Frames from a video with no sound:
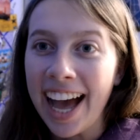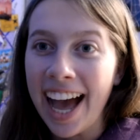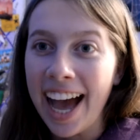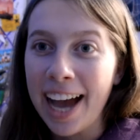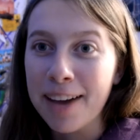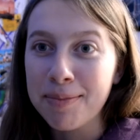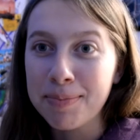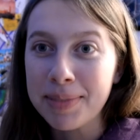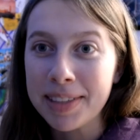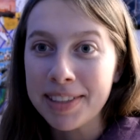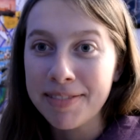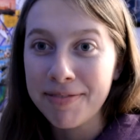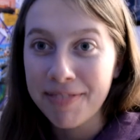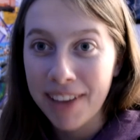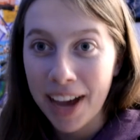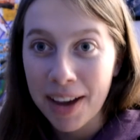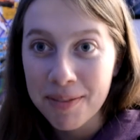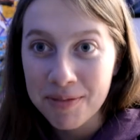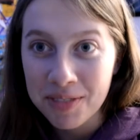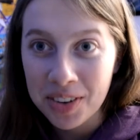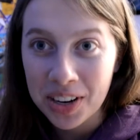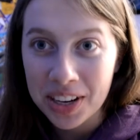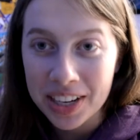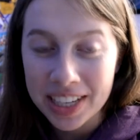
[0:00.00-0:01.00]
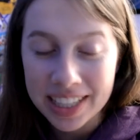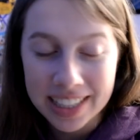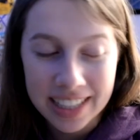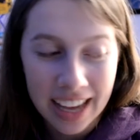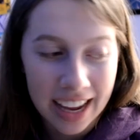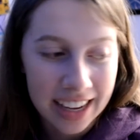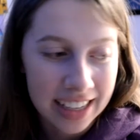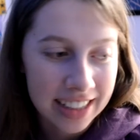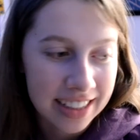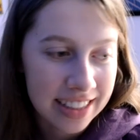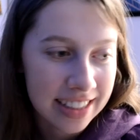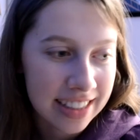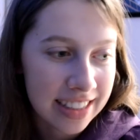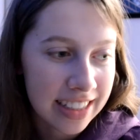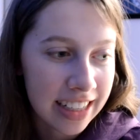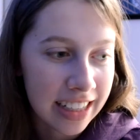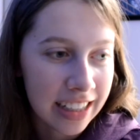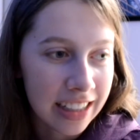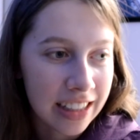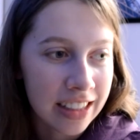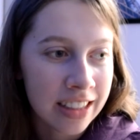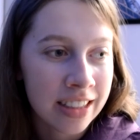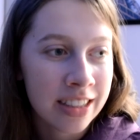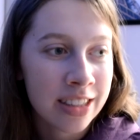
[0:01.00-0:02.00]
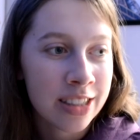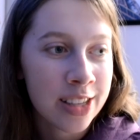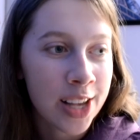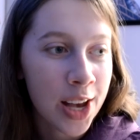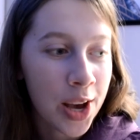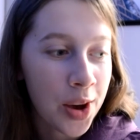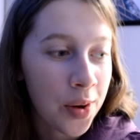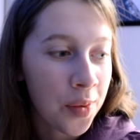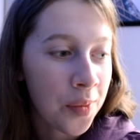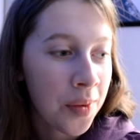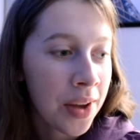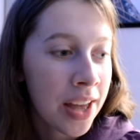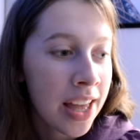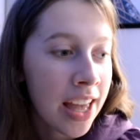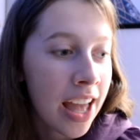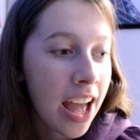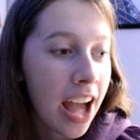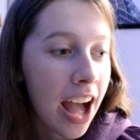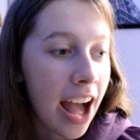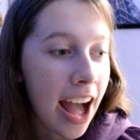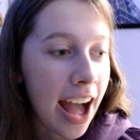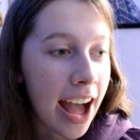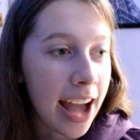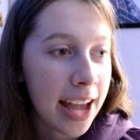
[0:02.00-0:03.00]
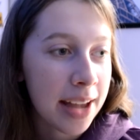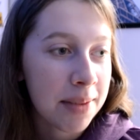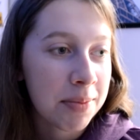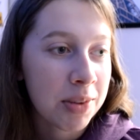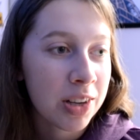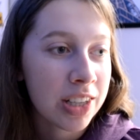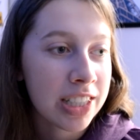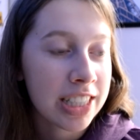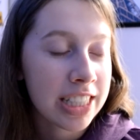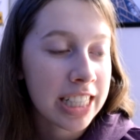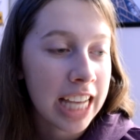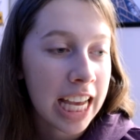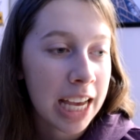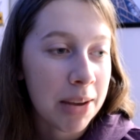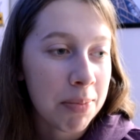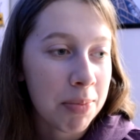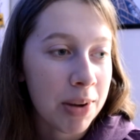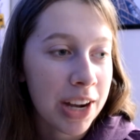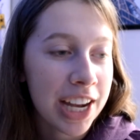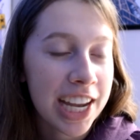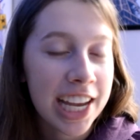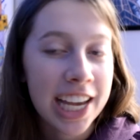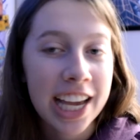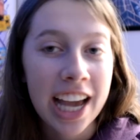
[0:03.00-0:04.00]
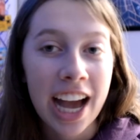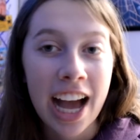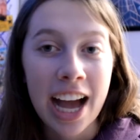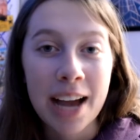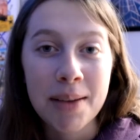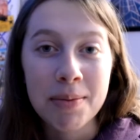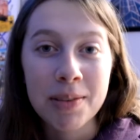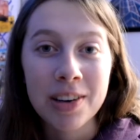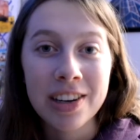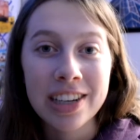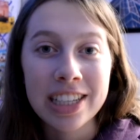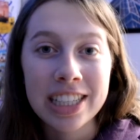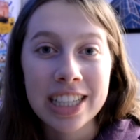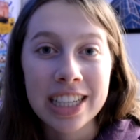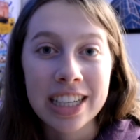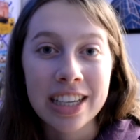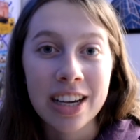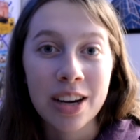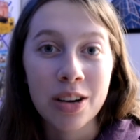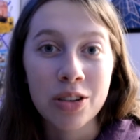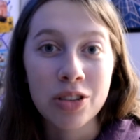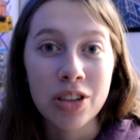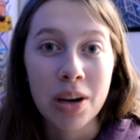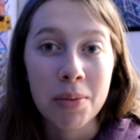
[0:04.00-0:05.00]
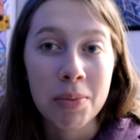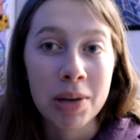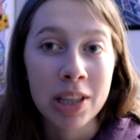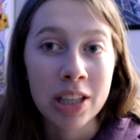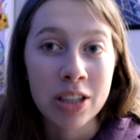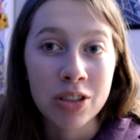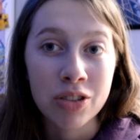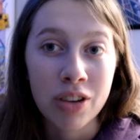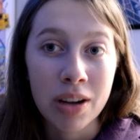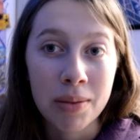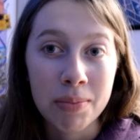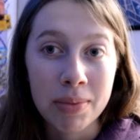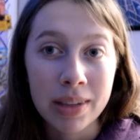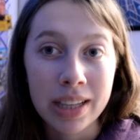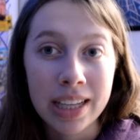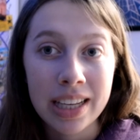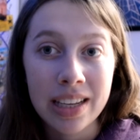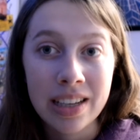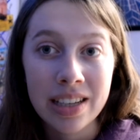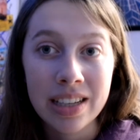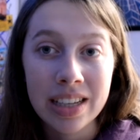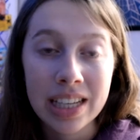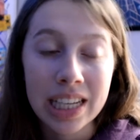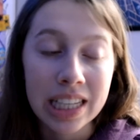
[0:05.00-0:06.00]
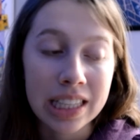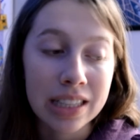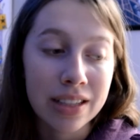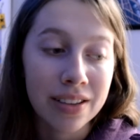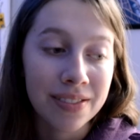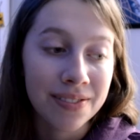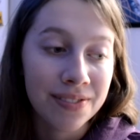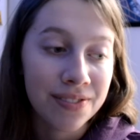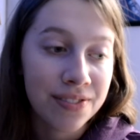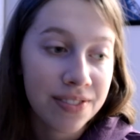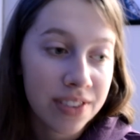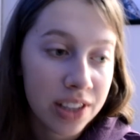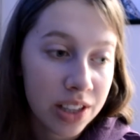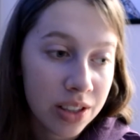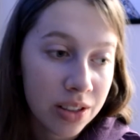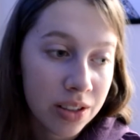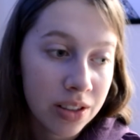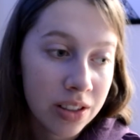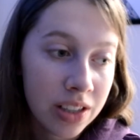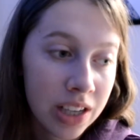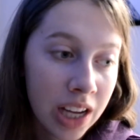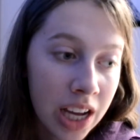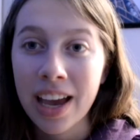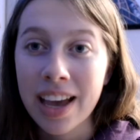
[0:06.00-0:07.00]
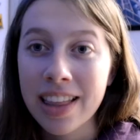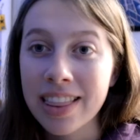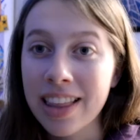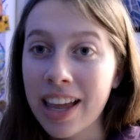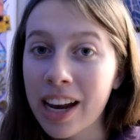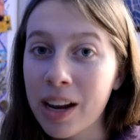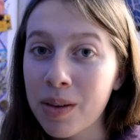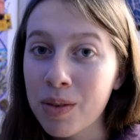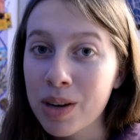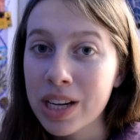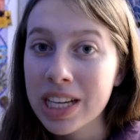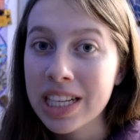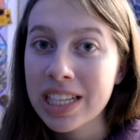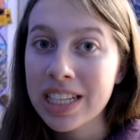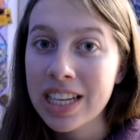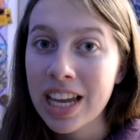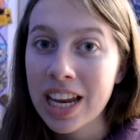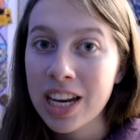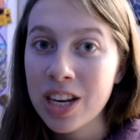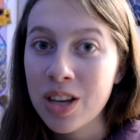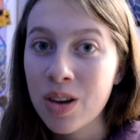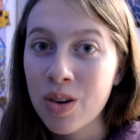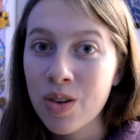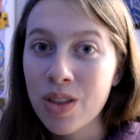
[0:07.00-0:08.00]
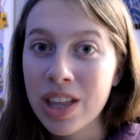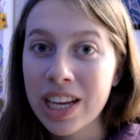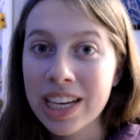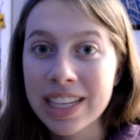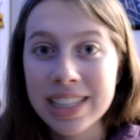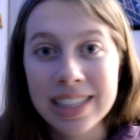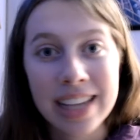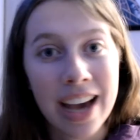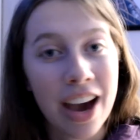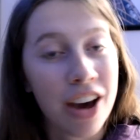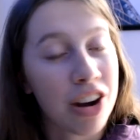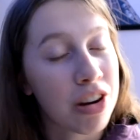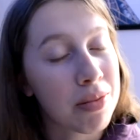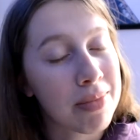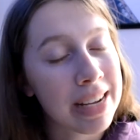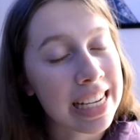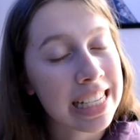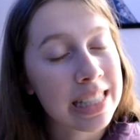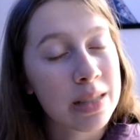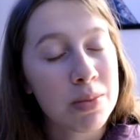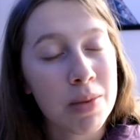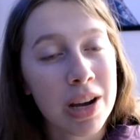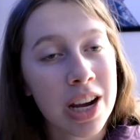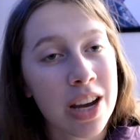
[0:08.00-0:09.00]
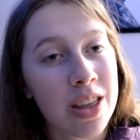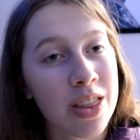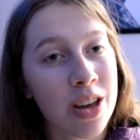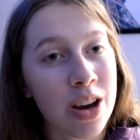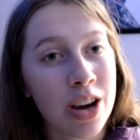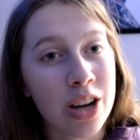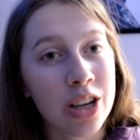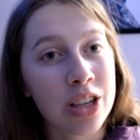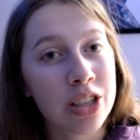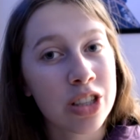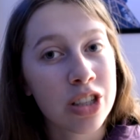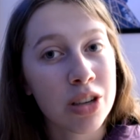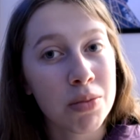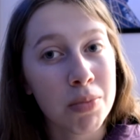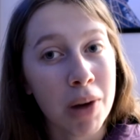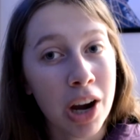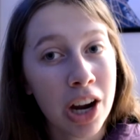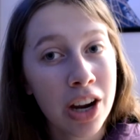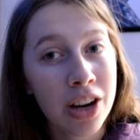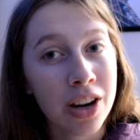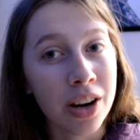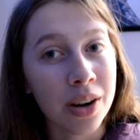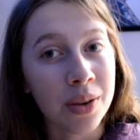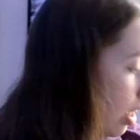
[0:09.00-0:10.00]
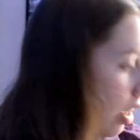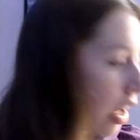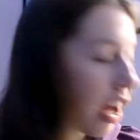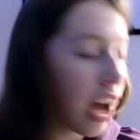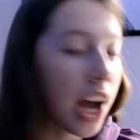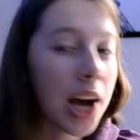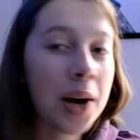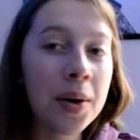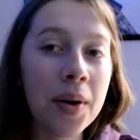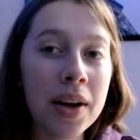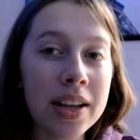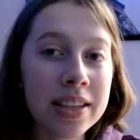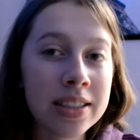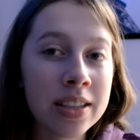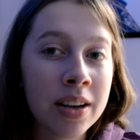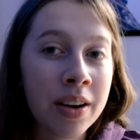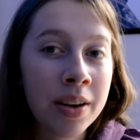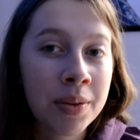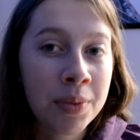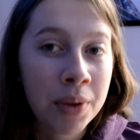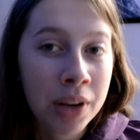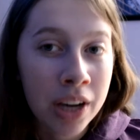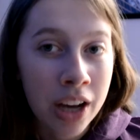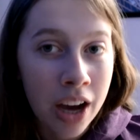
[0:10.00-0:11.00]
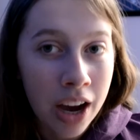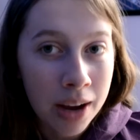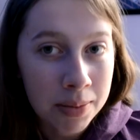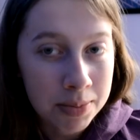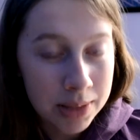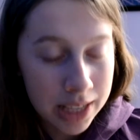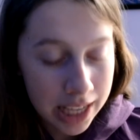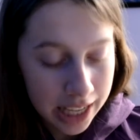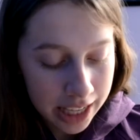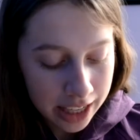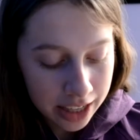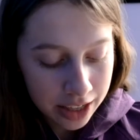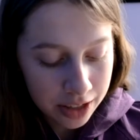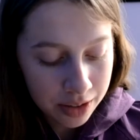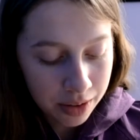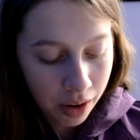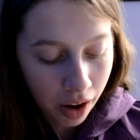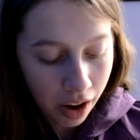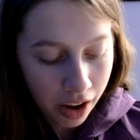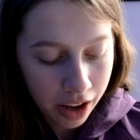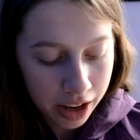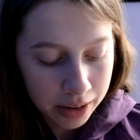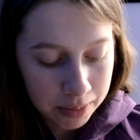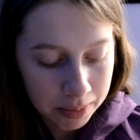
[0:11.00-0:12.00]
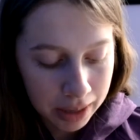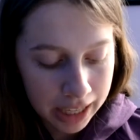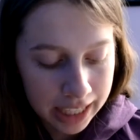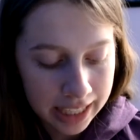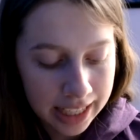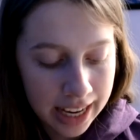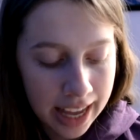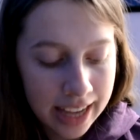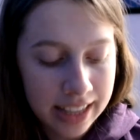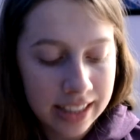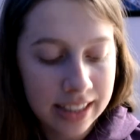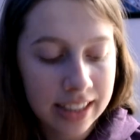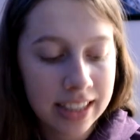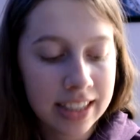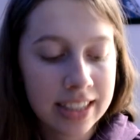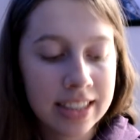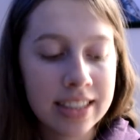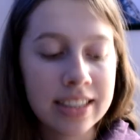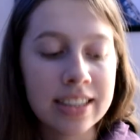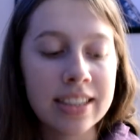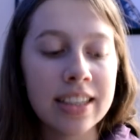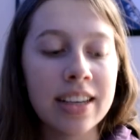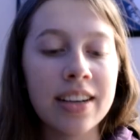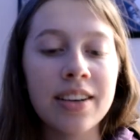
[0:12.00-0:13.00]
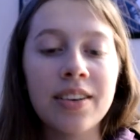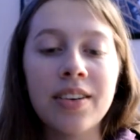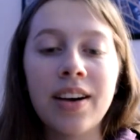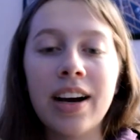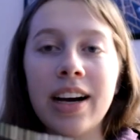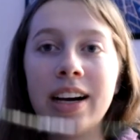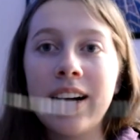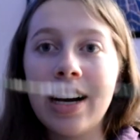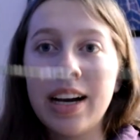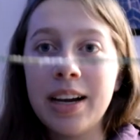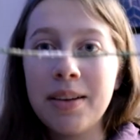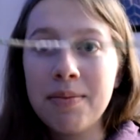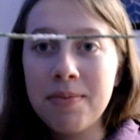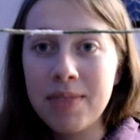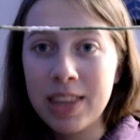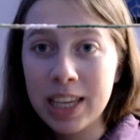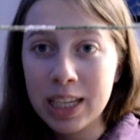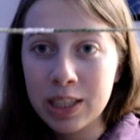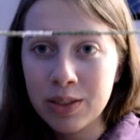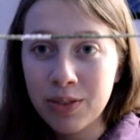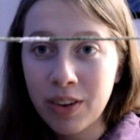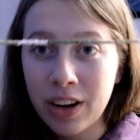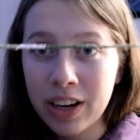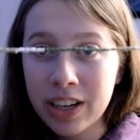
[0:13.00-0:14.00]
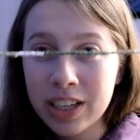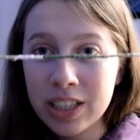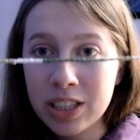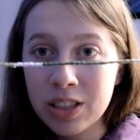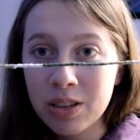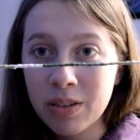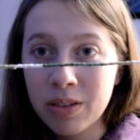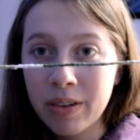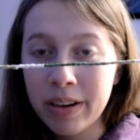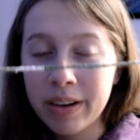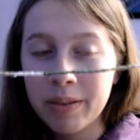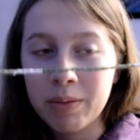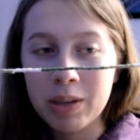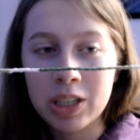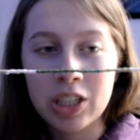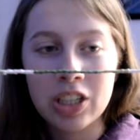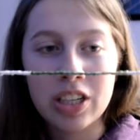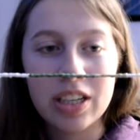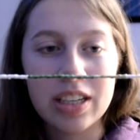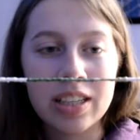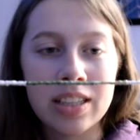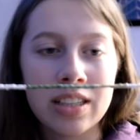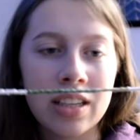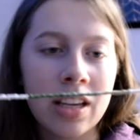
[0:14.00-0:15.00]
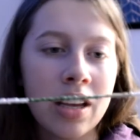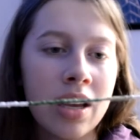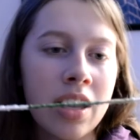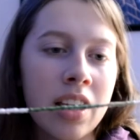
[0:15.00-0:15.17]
I'm I'm very excited still. So I am going to take a break. I'm going to go jump on the trampoline, get some food, and then I will continue this Outer Banks marathon tomorrow. Oh, also I want to update you on my necklace. So I'm this far into it, which is